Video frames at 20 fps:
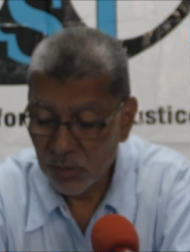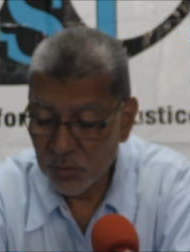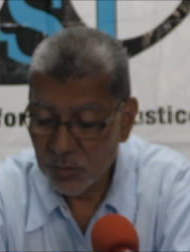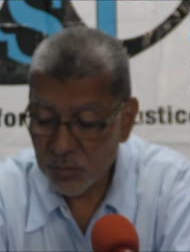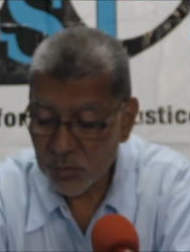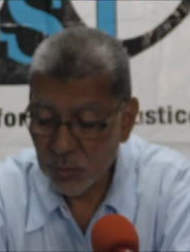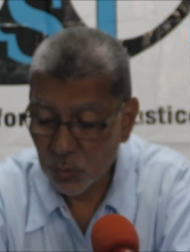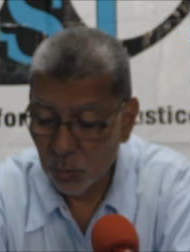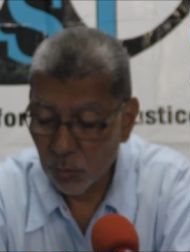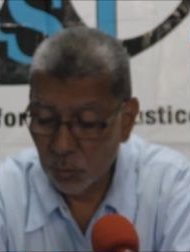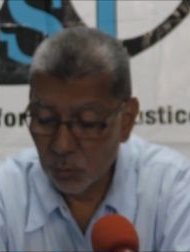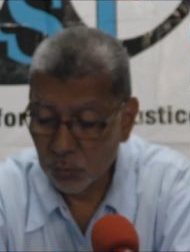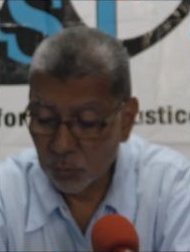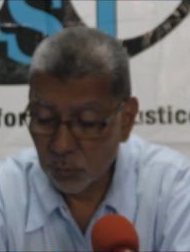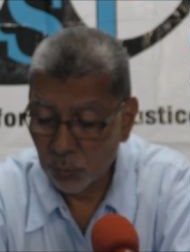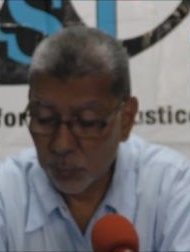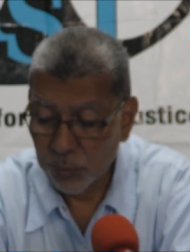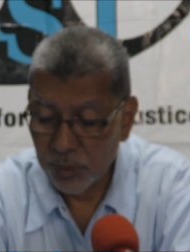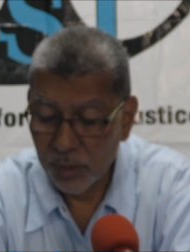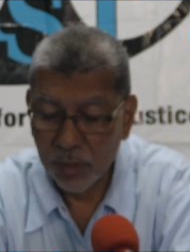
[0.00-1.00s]
So
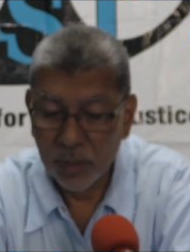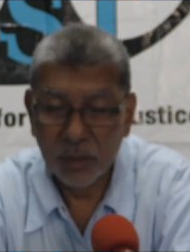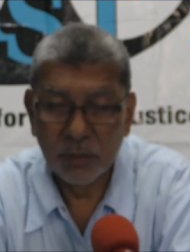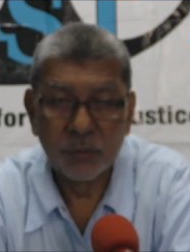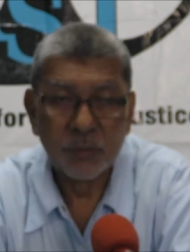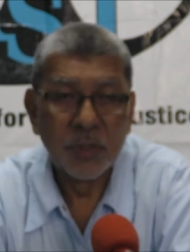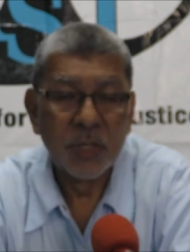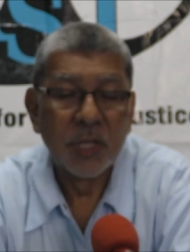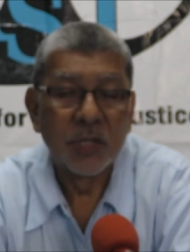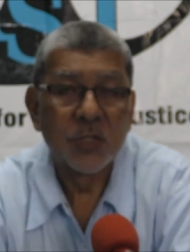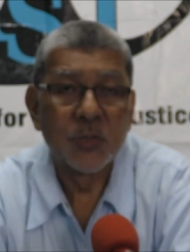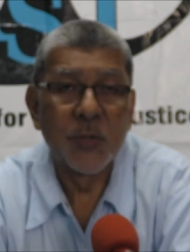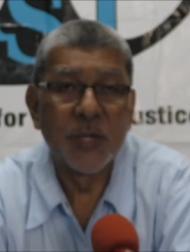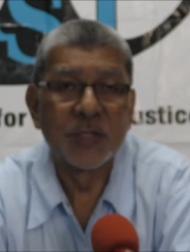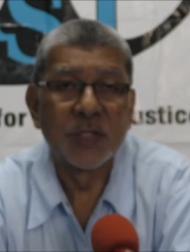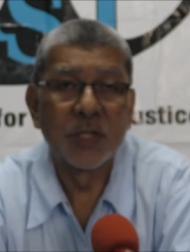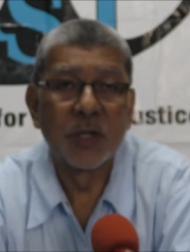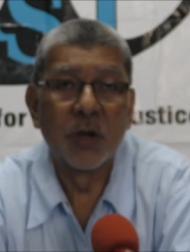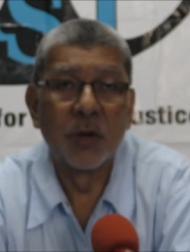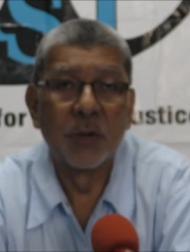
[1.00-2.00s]
we are
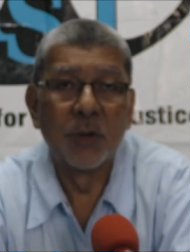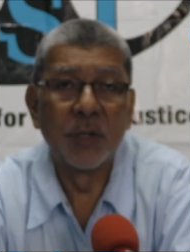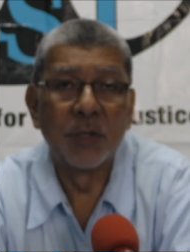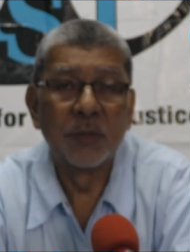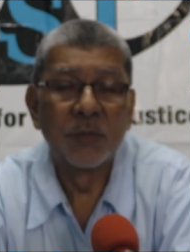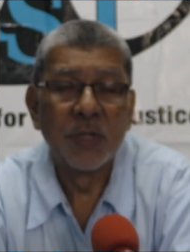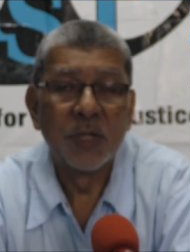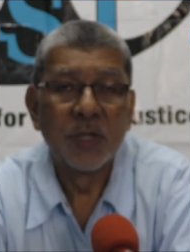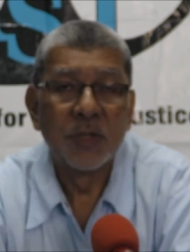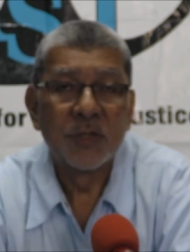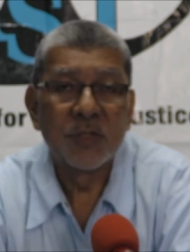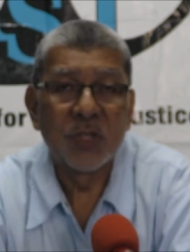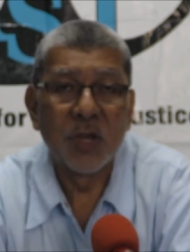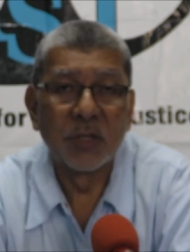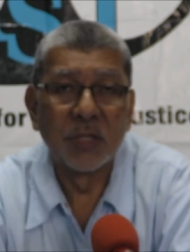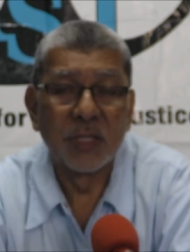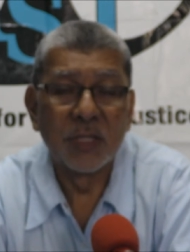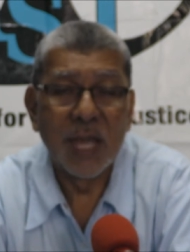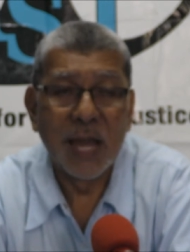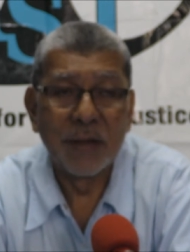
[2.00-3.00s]
expressing our
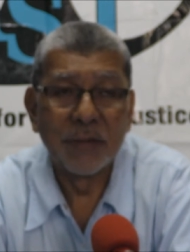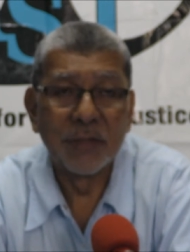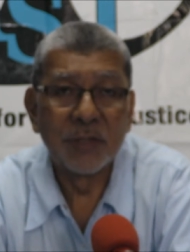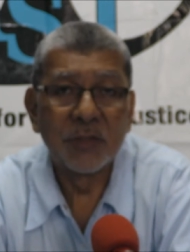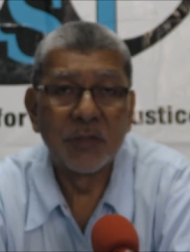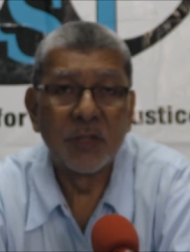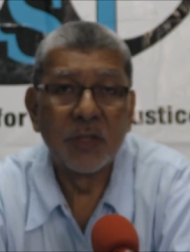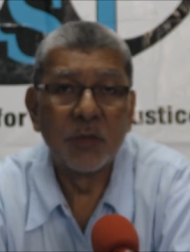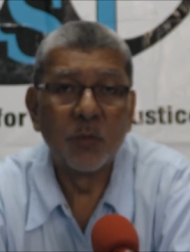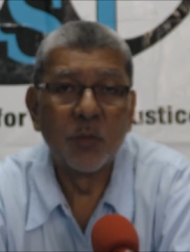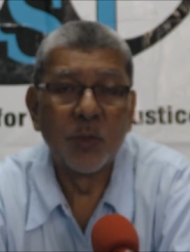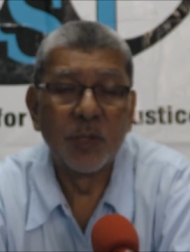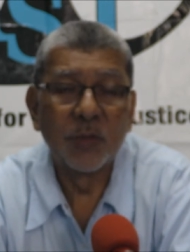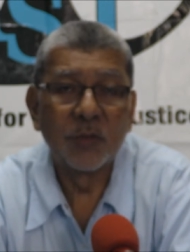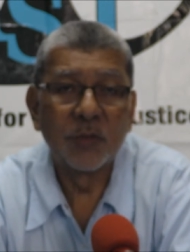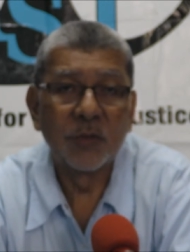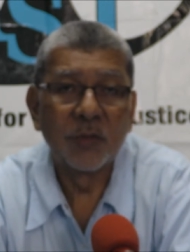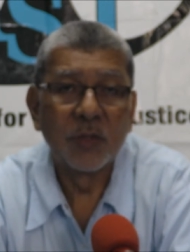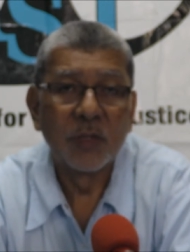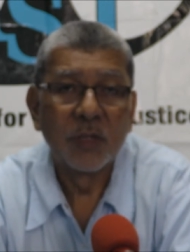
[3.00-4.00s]
solidarity
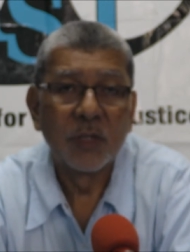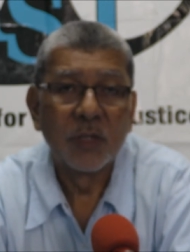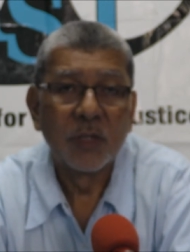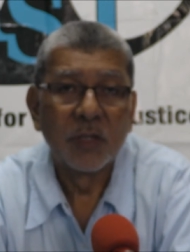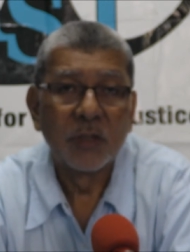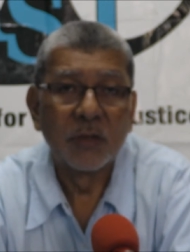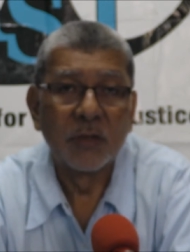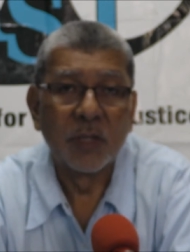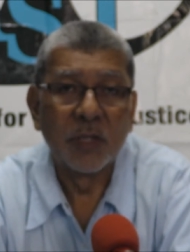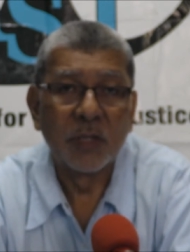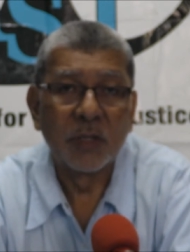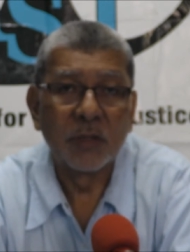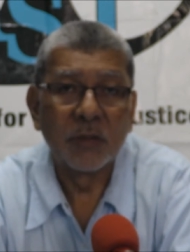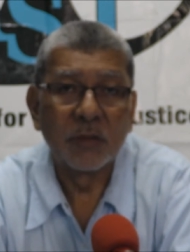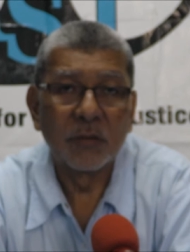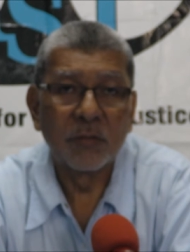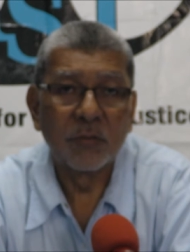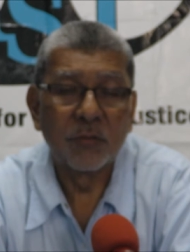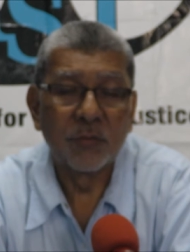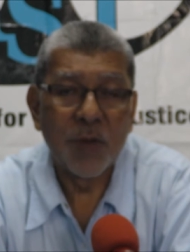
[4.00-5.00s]
with the
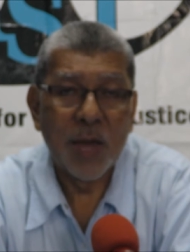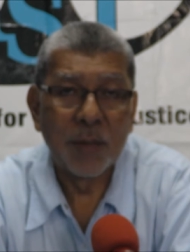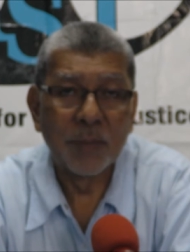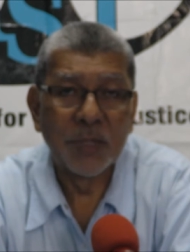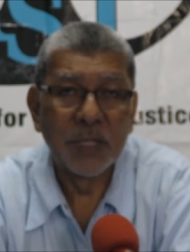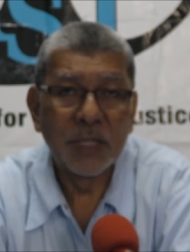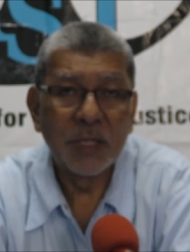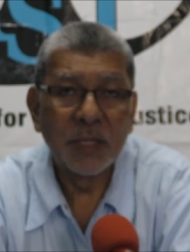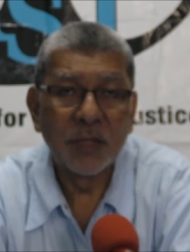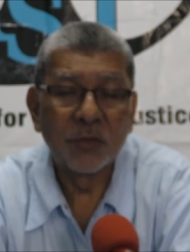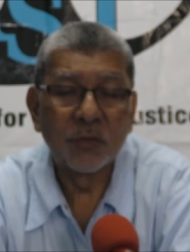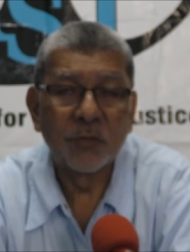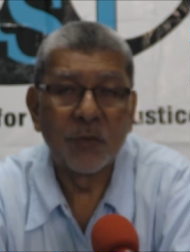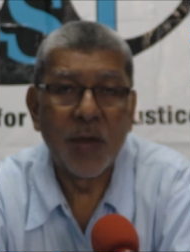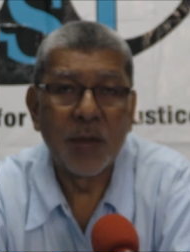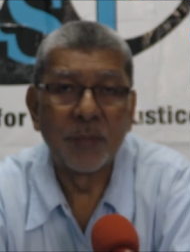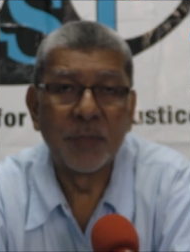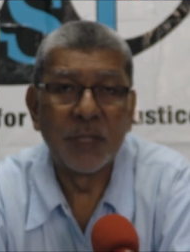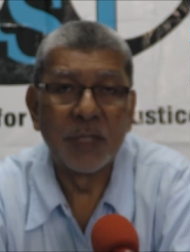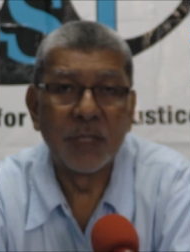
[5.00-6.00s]
family. His
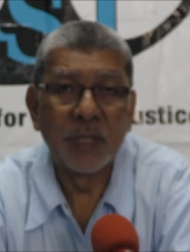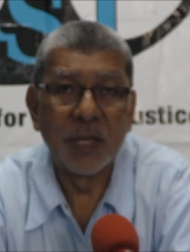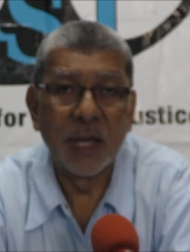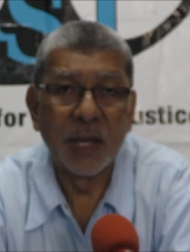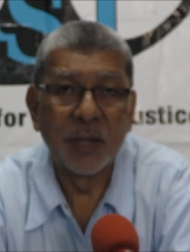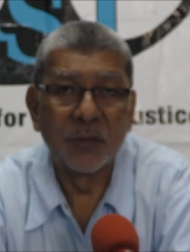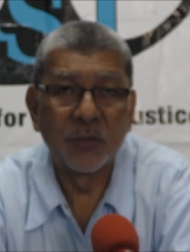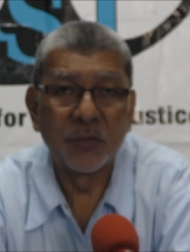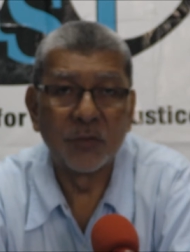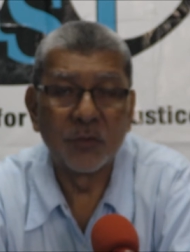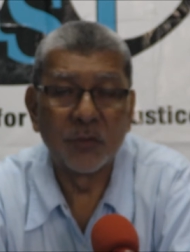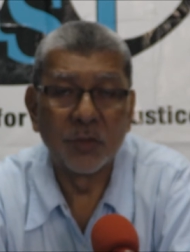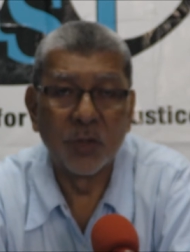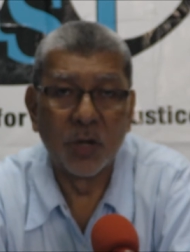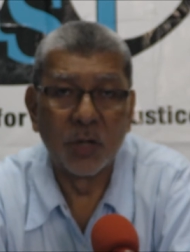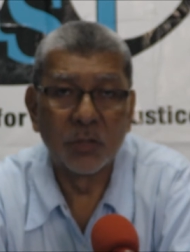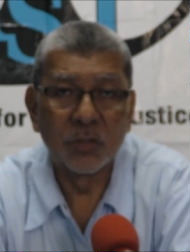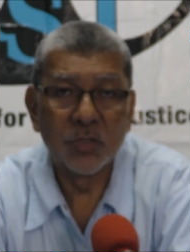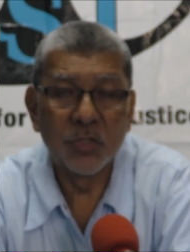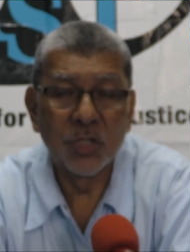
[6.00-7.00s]
family has
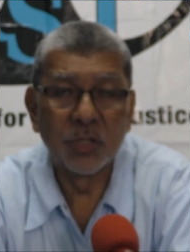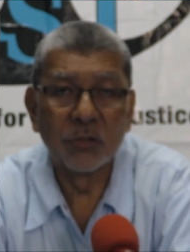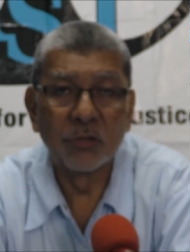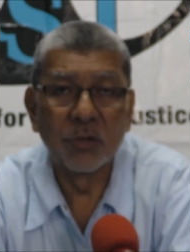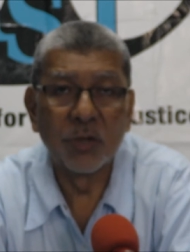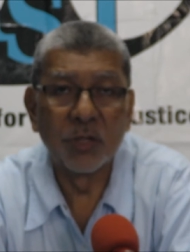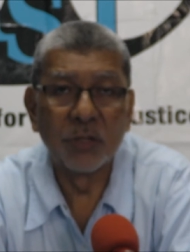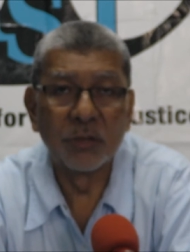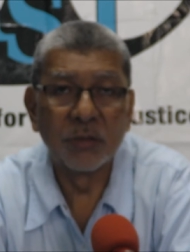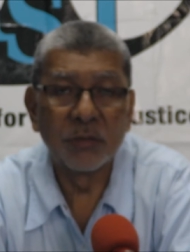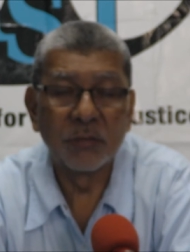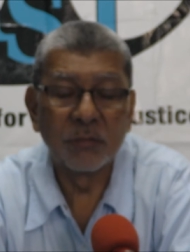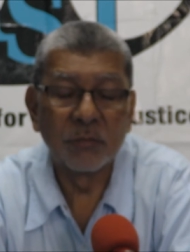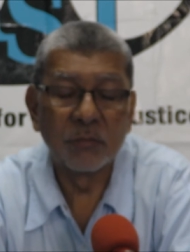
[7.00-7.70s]
young children,